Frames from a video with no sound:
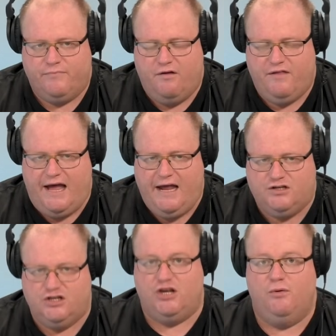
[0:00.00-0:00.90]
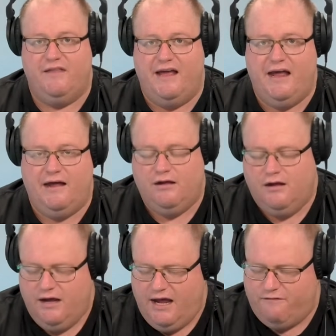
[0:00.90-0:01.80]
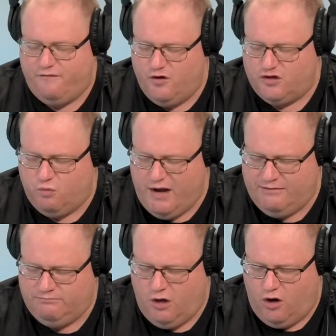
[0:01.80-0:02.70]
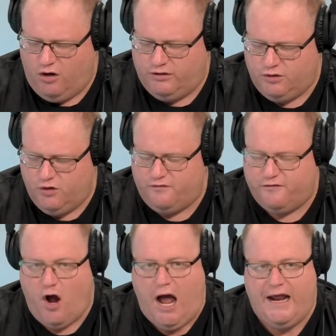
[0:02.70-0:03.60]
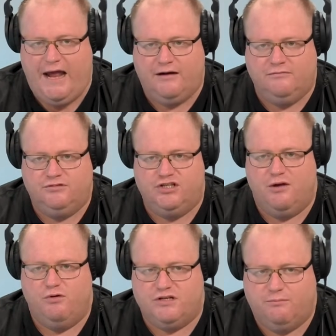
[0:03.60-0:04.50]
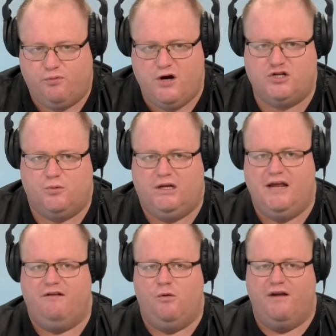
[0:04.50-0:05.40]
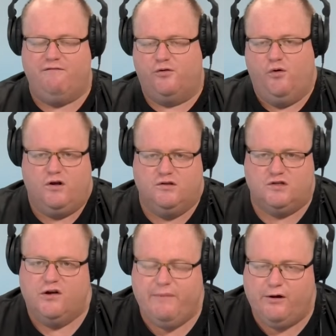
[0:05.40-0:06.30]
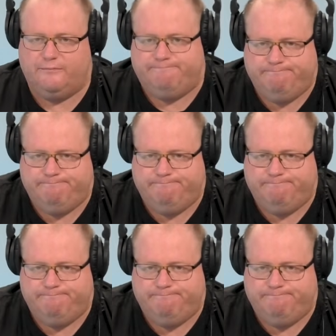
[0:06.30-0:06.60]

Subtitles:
They secured their first win on Good Friday, and, it was a pressure-relieving win for all concerned, Bill.